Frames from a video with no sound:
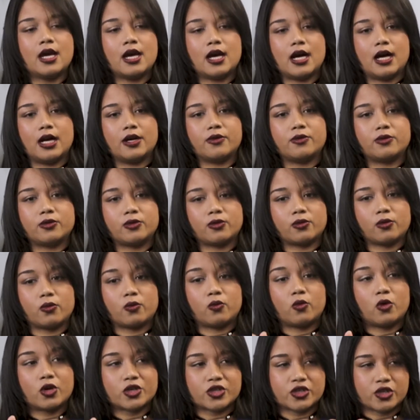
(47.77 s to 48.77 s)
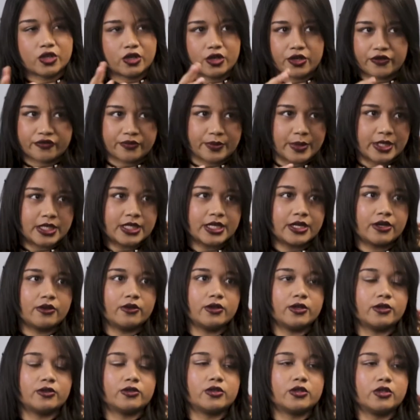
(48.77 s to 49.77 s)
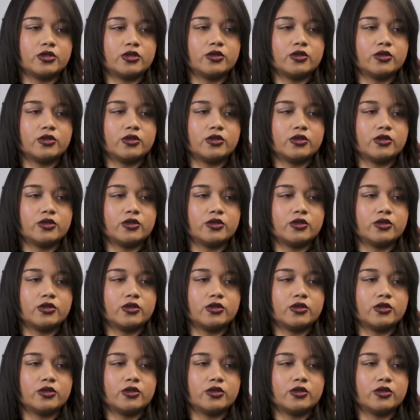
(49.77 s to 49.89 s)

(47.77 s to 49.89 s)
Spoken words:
I will watch a lot of material to